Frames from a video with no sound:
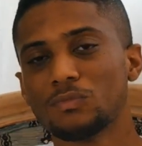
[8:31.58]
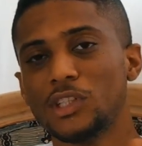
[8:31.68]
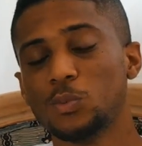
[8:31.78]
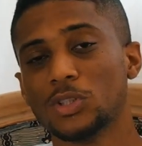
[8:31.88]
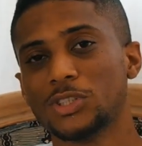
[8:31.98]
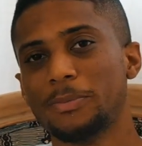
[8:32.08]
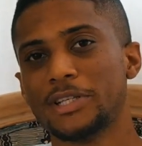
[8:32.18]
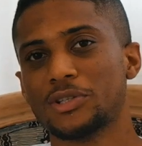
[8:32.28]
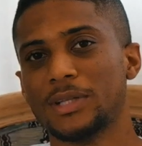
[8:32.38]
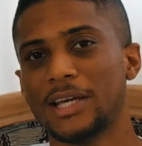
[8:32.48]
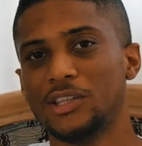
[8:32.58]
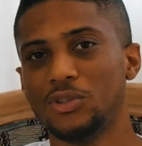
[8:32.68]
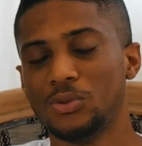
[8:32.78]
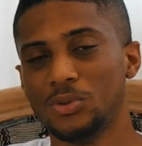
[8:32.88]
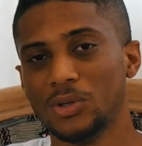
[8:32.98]
you want to make sure that
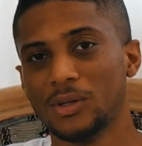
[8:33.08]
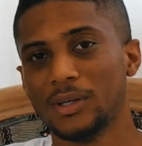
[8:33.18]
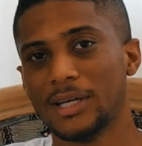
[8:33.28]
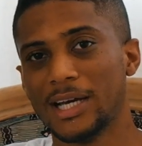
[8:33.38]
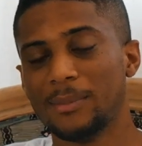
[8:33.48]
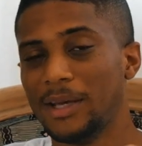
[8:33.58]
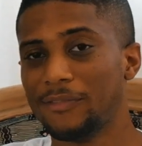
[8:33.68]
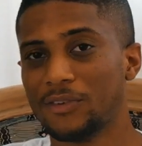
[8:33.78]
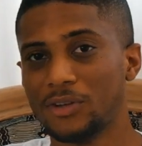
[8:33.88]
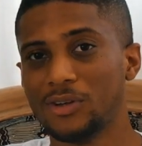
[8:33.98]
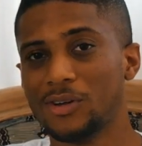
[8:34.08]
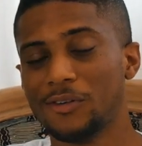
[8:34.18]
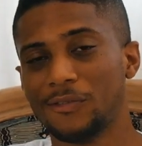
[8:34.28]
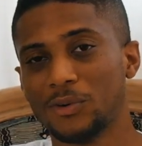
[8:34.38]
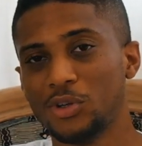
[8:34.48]
you, if on
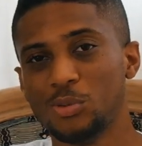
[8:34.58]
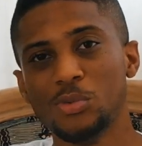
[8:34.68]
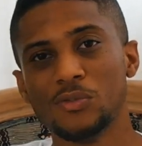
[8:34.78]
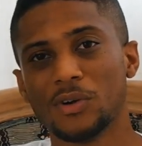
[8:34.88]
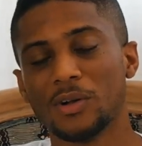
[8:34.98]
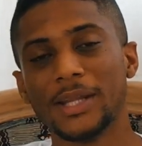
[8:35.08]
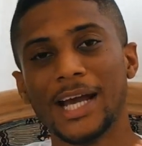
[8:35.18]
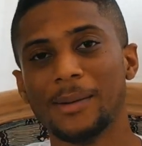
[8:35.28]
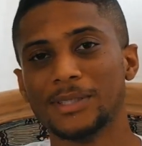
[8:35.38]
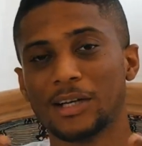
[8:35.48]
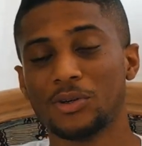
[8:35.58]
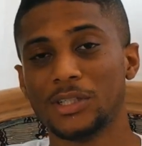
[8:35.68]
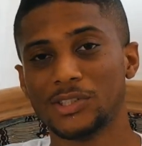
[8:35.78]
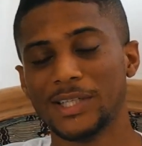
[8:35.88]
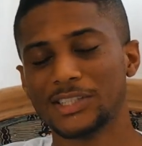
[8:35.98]
your phone, you remove all the apps that could
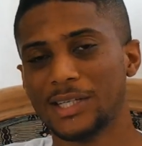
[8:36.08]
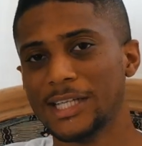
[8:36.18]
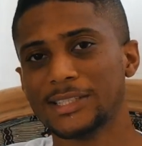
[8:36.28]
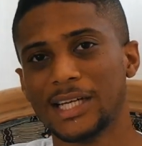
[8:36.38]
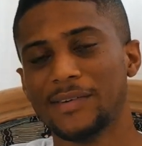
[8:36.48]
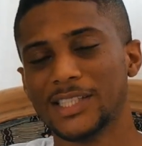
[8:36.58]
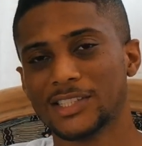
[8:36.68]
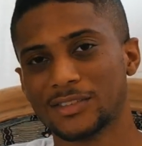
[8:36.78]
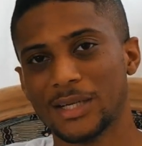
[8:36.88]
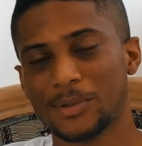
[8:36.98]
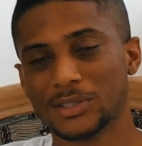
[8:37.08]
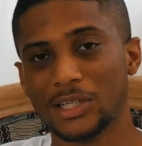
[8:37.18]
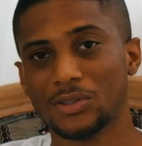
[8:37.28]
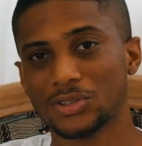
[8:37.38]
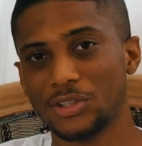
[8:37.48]
distract you. I still have Instagram because I
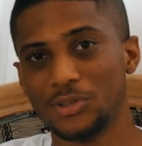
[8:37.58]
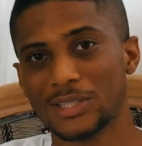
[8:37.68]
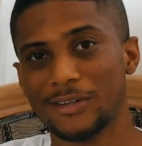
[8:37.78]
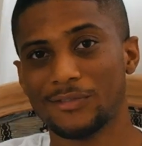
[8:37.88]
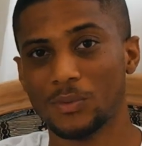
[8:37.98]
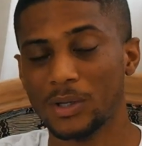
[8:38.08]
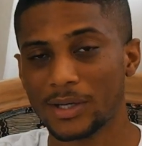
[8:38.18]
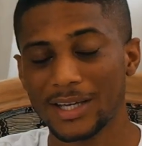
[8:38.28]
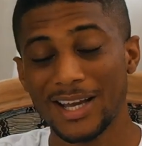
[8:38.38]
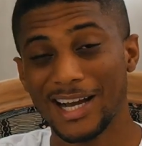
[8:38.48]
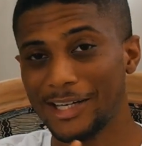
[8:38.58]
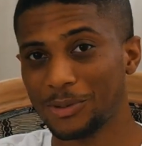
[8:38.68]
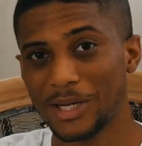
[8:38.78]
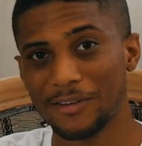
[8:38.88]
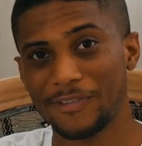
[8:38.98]
also use that for work. I
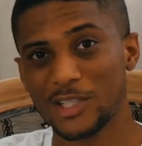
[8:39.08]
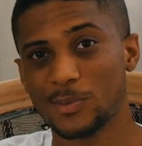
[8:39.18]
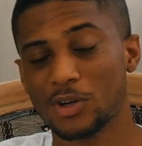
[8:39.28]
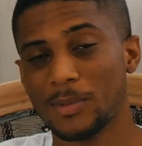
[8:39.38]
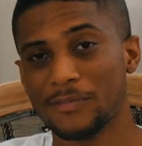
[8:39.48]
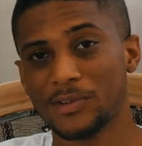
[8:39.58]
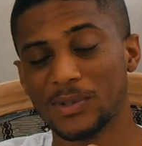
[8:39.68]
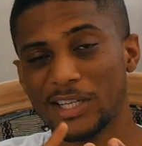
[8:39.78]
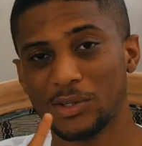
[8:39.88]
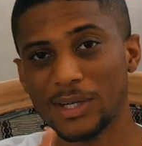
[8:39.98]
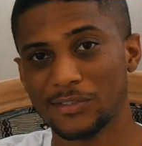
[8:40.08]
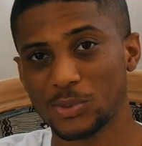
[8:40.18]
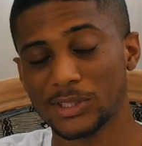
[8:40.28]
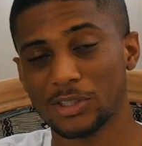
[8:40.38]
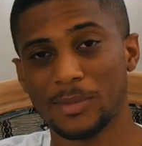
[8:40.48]
don't have Facebook on my phone. I don't have
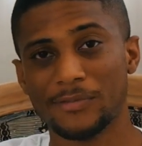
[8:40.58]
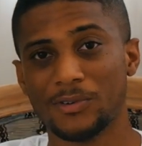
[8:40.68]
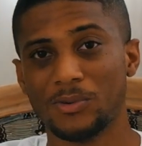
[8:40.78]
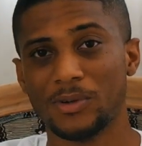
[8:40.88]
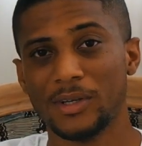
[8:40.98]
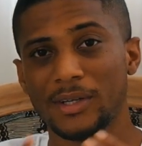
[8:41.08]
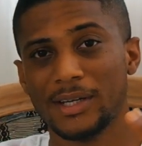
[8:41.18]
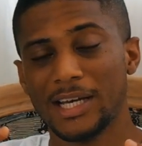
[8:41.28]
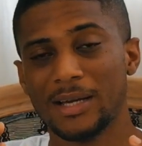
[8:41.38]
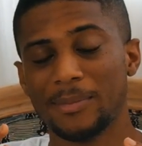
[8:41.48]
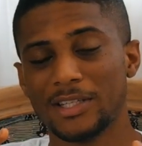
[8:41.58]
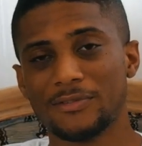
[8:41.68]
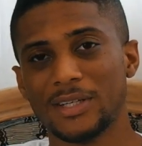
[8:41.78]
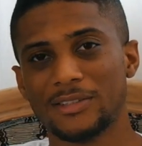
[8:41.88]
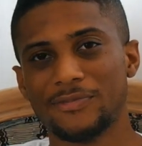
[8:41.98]
Twitter on my phone.
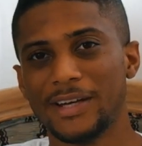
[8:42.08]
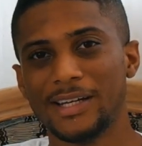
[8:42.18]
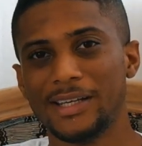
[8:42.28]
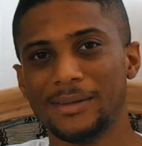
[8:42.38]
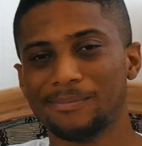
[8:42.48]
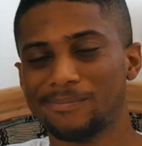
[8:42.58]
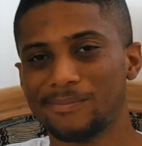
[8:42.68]
It's fairly